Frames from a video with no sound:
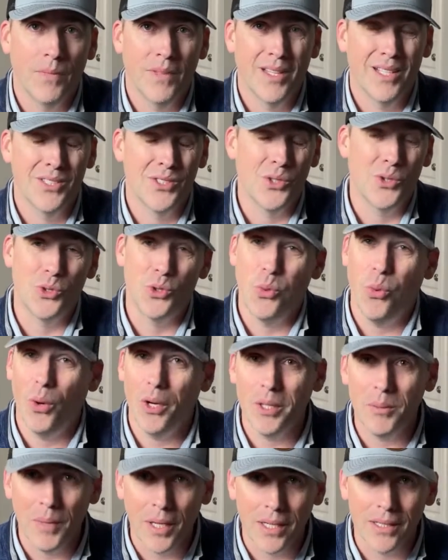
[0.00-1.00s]
So
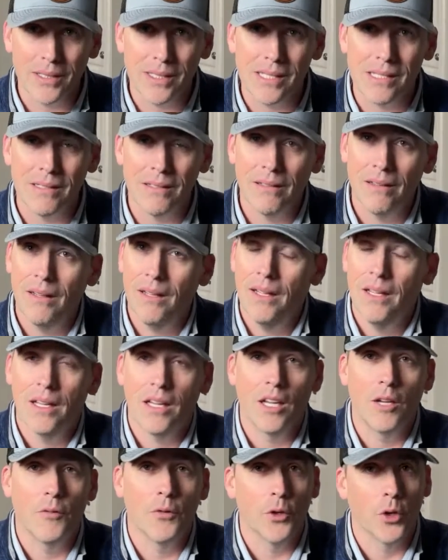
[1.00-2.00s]
20 minutes
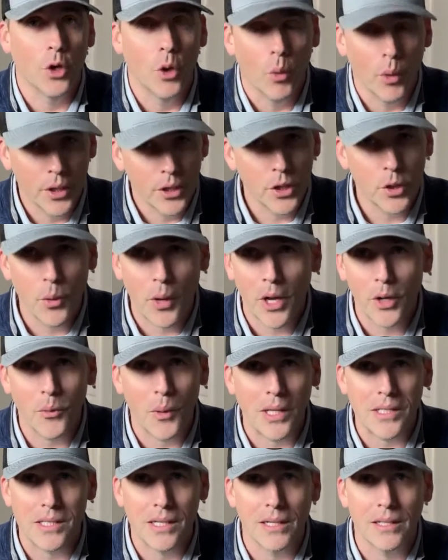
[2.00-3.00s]
if you're going to Grand
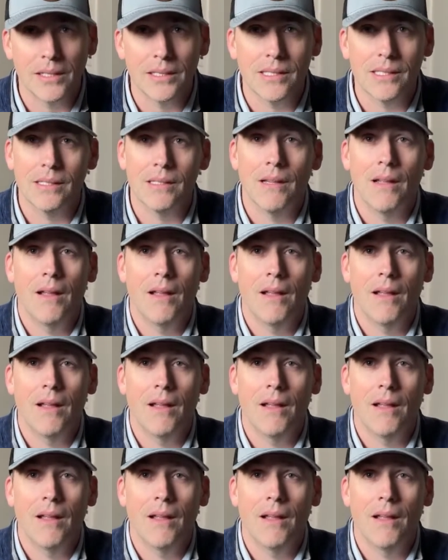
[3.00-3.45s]
Residence.